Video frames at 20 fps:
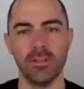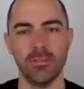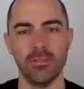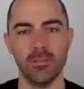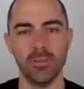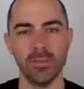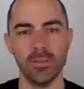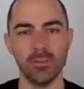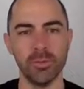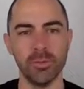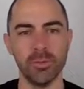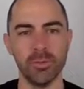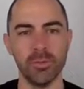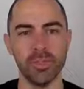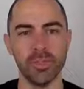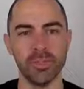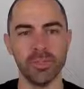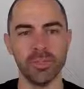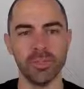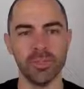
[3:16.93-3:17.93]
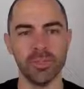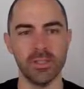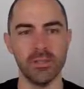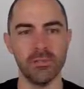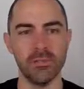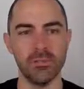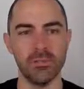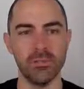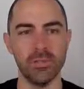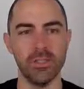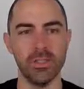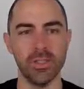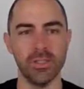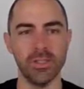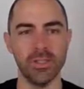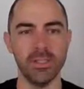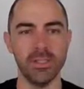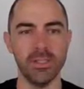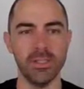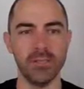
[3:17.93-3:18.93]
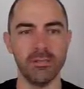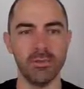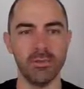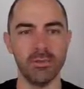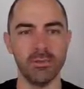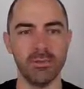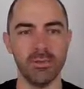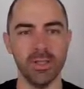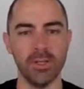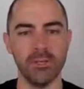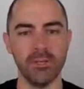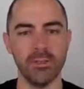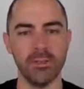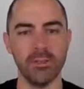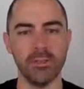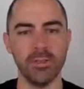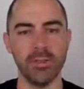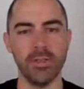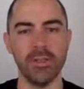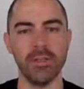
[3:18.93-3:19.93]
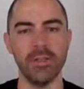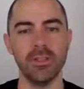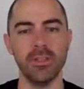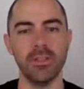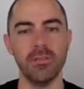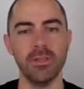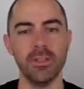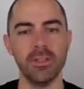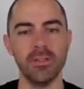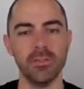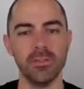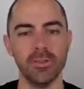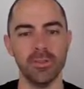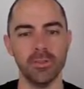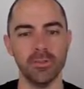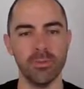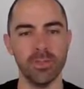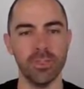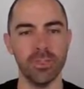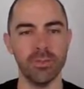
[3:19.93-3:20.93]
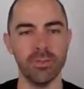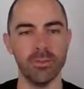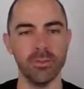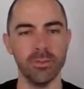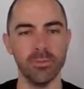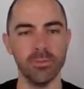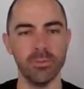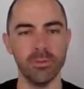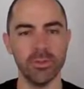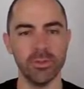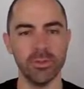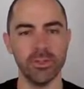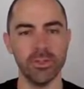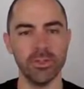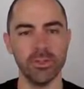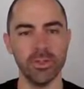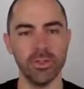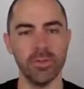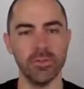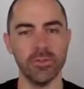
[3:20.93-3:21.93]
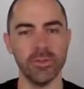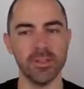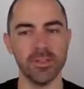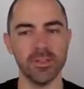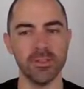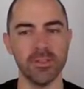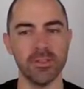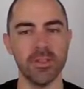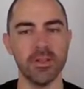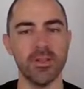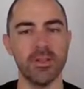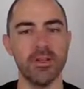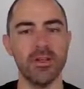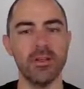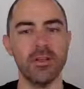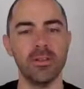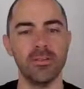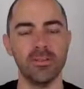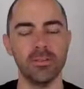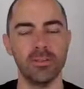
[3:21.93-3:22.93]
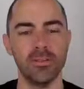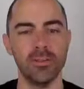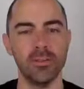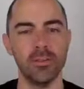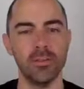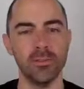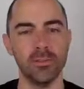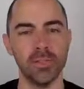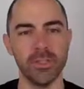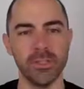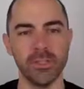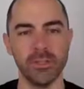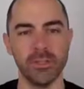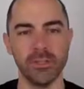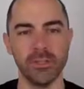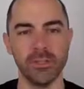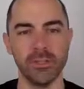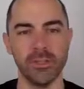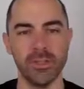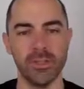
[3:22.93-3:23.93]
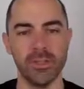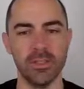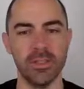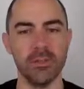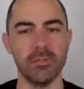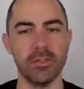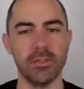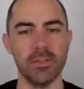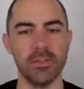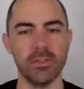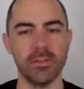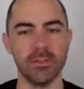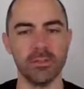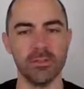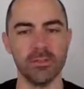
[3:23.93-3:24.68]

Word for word: multiple pixels? Then, well, ideally, if we want to have a coherent image, we, need to know what these offsets are for all pixels in the image.